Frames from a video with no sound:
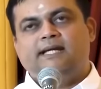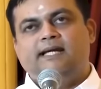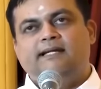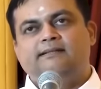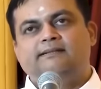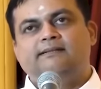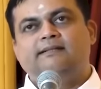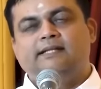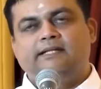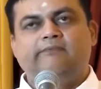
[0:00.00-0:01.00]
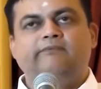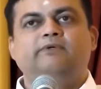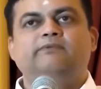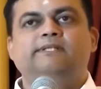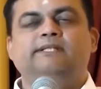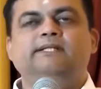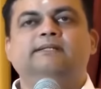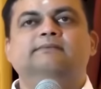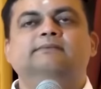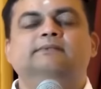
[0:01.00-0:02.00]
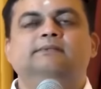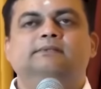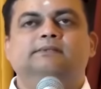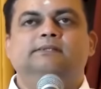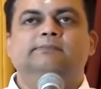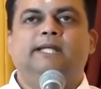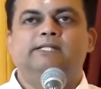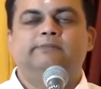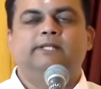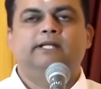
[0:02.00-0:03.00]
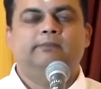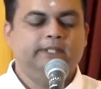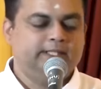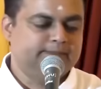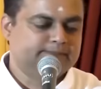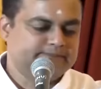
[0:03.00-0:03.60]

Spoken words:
and interview with the management committee.